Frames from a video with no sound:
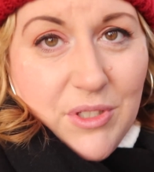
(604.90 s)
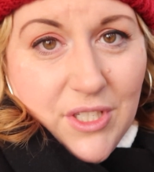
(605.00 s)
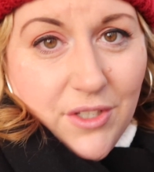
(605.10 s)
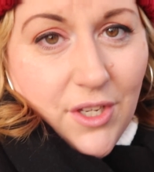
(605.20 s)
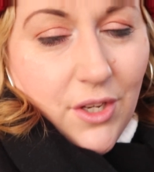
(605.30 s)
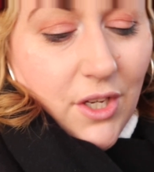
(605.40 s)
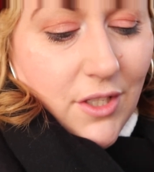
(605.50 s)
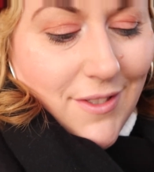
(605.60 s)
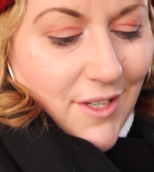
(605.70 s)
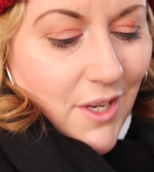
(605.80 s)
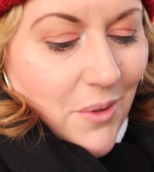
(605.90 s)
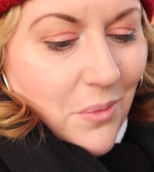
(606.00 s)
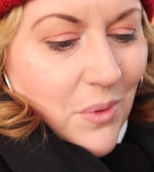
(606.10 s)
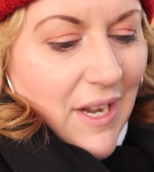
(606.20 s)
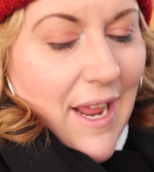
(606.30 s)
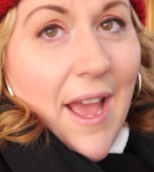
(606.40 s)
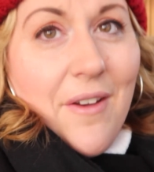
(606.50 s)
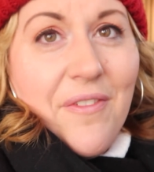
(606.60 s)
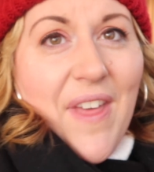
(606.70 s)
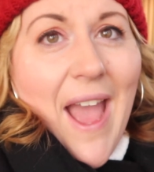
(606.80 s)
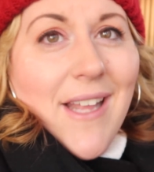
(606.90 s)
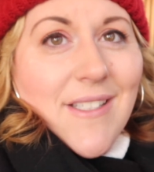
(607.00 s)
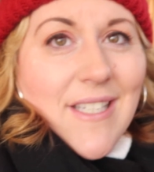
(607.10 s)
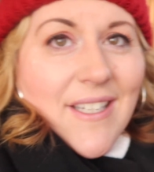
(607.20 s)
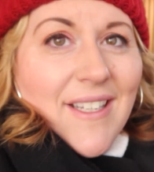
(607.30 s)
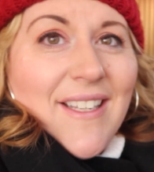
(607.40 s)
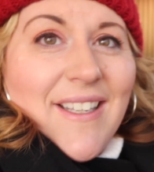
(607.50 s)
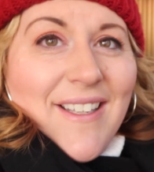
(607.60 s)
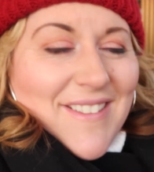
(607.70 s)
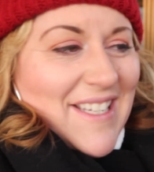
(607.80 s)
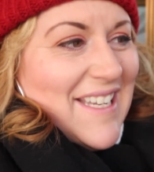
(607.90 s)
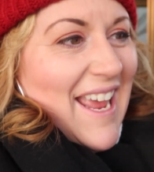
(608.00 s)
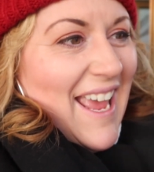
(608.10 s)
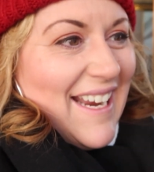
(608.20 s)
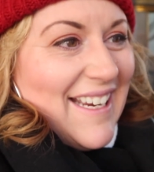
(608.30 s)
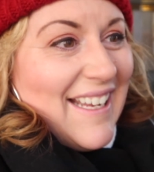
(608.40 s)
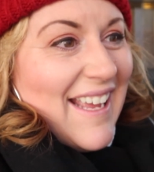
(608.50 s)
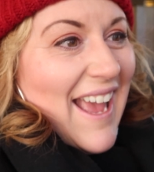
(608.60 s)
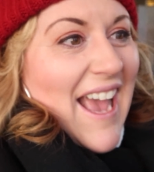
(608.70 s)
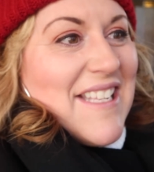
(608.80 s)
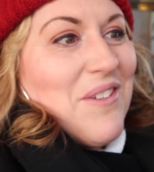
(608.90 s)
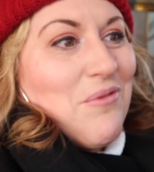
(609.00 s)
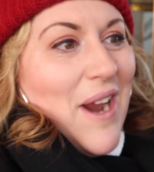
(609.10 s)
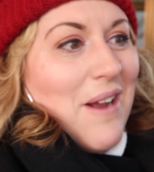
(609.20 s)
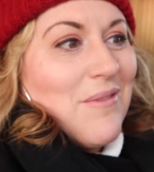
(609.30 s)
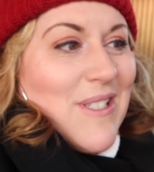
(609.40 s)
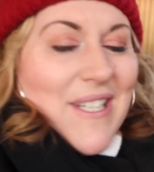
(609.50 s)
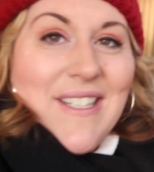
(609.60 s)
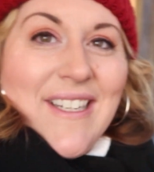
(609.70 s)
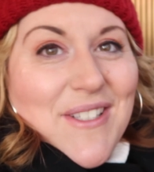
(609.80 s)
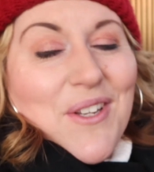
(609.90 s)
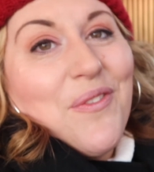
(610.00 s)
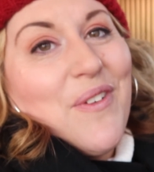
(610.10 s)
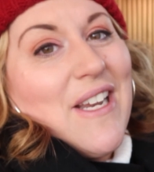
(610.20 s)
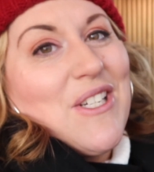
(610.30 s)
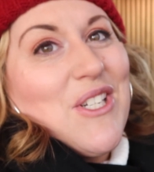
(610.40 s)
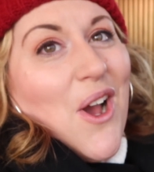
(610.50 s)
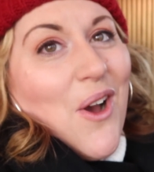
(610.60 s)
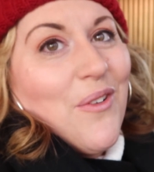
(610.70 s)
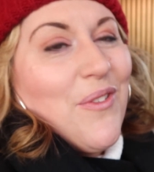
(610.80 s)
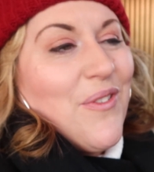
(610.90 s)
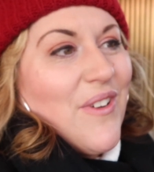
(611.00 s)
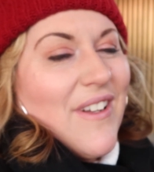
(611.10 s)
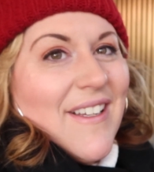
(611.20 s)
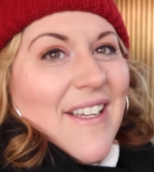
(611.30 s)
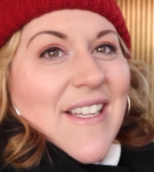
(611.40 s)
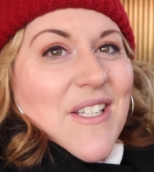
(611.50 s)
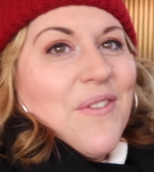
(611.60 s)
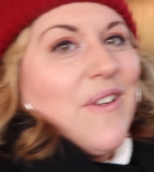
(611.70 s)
they were so, so good. So we're going to have that today as a round to finish off to